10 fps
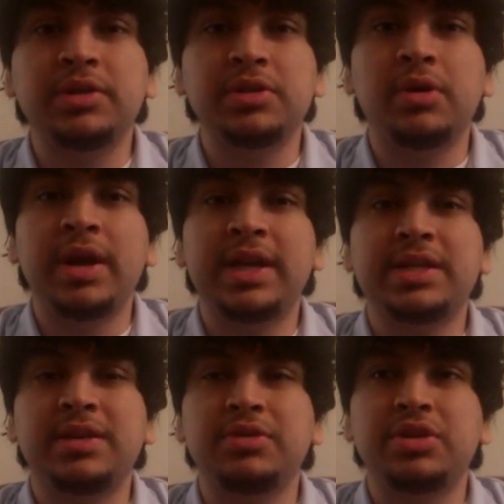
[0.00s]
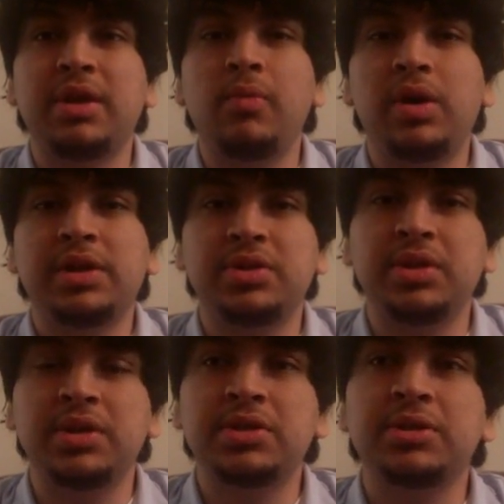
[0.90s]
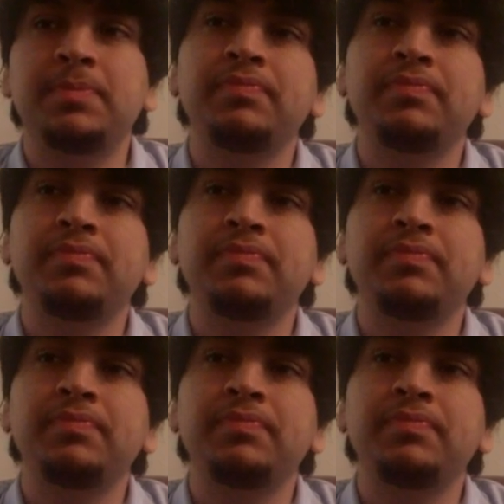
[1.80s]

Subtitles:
So I guess I'll just have watched this.